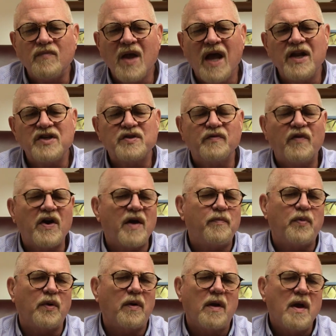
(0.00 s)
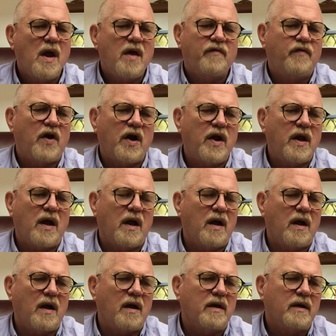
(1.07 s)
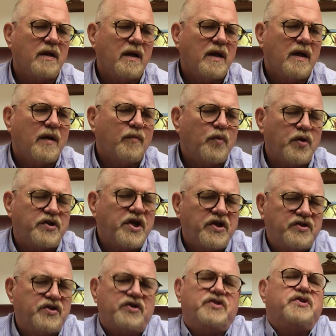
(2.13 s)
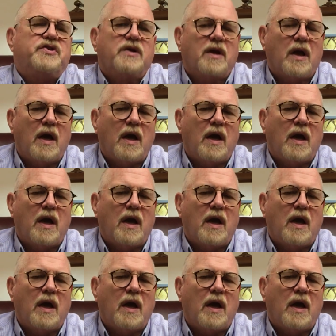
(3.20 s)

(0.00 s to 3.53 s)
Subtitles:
And it's very, very pretentious,